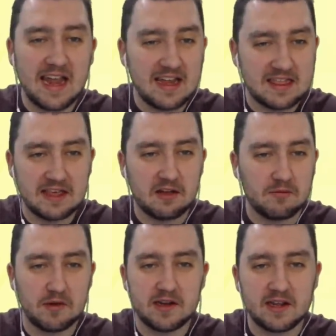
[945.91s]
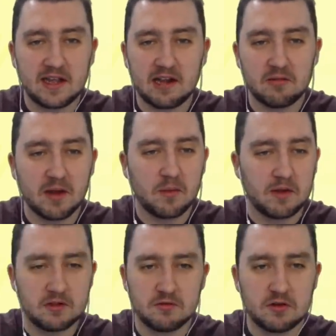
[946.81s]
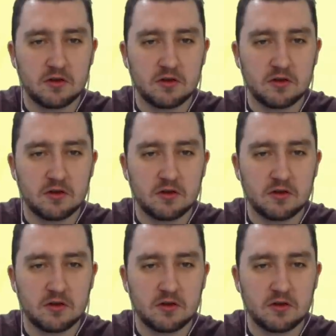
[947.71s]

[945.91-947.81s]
anything I'm reading here about whether or